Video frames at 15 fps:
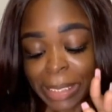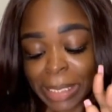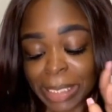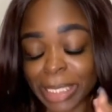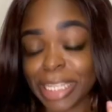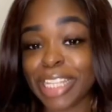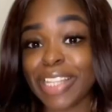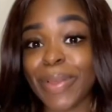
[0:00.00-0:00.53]

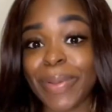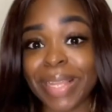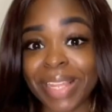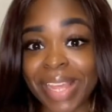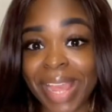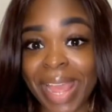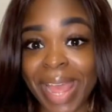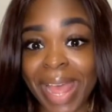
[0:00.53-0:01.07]
So
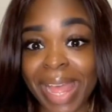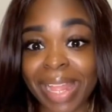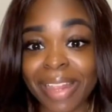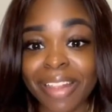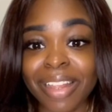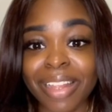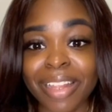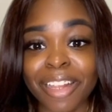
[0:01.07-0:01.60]
yeah,
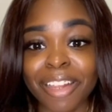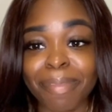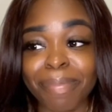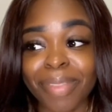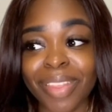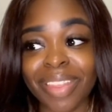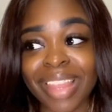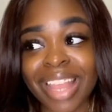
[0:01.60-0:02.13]

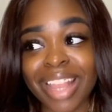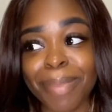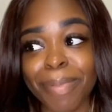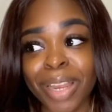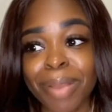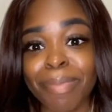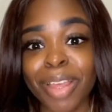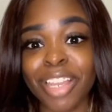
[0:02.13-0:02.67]
so that's
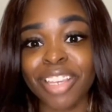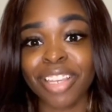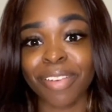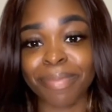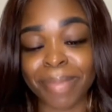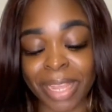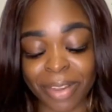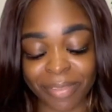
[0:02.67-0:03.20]
pretty much the
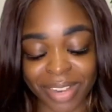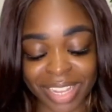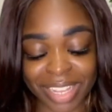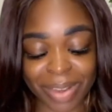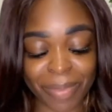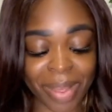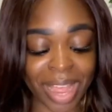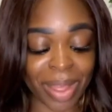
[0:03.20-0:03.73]
main reason
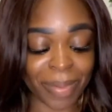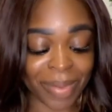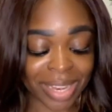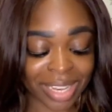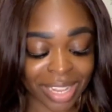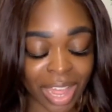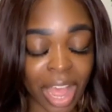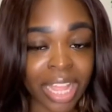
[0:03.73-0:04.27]
why I went
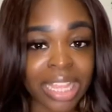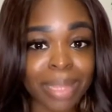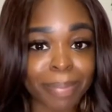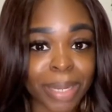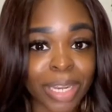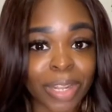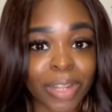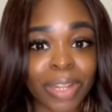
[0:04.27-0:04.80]
to the
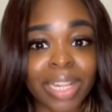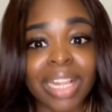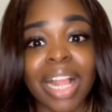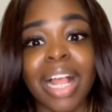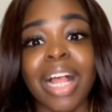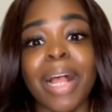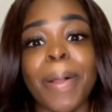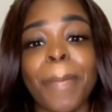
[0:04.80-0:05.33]
hospital.
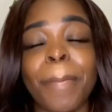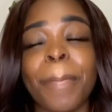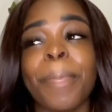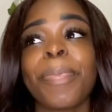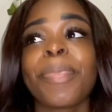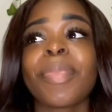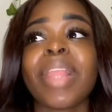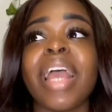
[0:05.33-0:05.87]
I
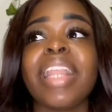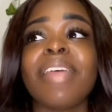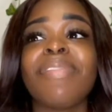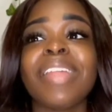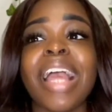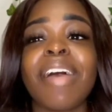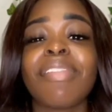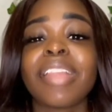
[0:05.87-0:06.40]
definitely
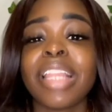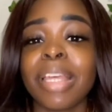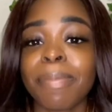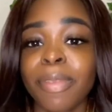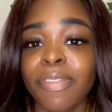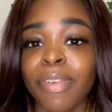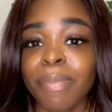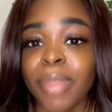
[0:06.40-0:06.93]
have clips
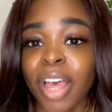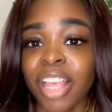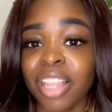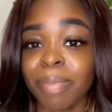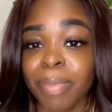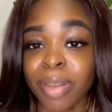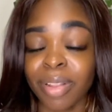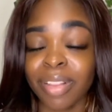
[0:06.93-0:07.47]
from the
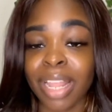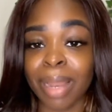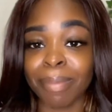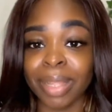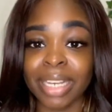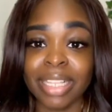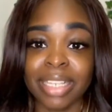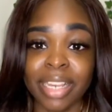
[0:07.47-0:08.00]
hospital that I'm
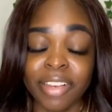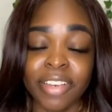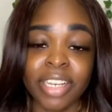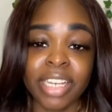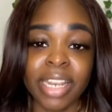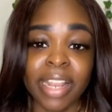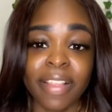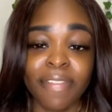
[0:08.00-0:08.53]
gonna stitch into
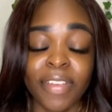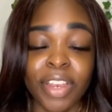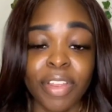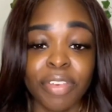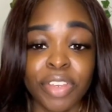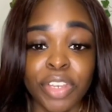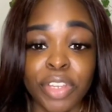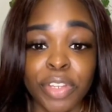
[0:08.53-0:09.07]
this video
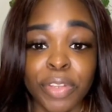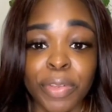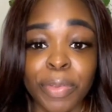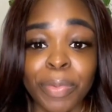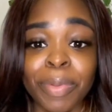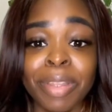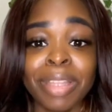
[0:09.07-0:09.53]
too.